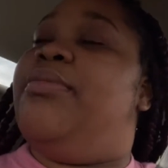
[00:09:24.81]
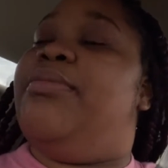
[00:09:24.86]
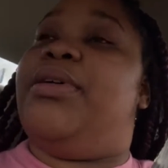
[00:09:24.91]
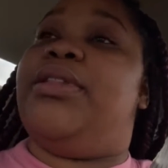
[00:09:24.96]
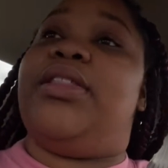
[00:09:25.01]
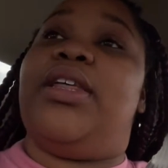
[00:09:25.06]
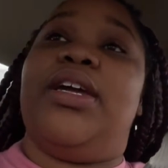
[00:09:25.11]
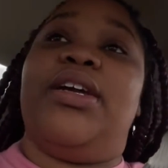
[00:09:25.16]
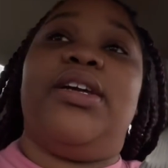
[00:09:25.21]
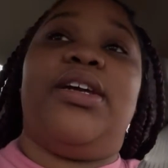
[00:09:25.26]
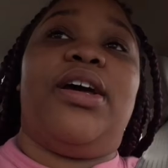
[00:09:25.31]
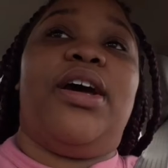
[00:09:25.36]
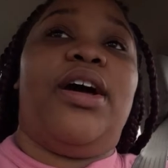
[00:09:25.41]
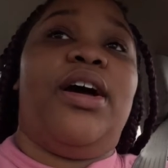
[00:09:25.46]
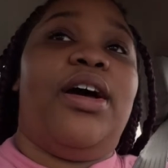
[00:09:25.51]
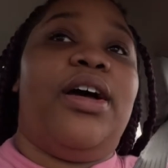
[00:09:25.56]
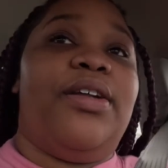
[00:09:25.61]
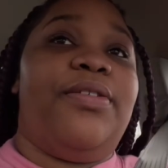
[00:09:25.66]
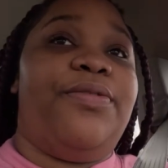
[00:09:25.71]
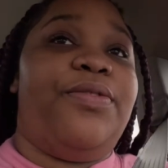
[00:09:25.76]
but thank
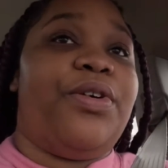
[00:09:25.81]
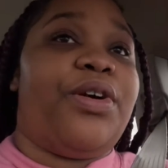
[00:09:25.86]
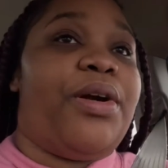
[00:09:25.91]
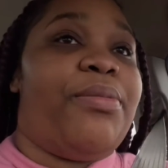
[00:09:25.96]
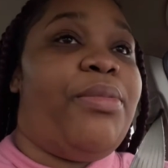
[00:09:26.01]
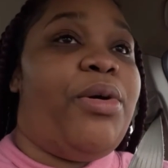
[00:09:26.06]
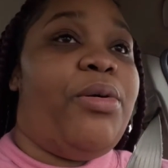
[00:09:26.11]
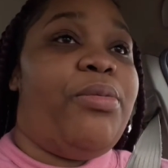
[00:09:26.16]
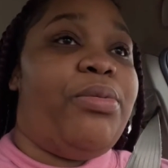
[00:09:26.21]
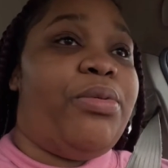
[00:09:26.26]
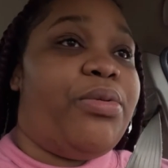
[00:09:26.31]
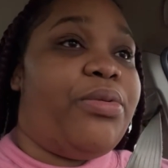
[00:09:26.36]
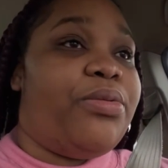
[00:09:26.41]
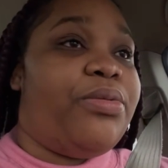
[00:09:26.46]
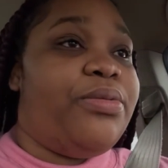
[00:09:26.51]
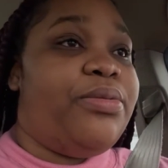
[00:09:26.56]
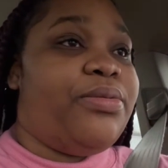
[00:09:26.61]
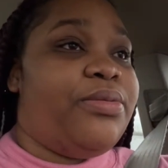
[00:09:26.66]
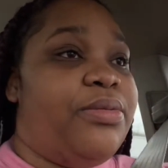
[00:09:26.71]
God for a mobile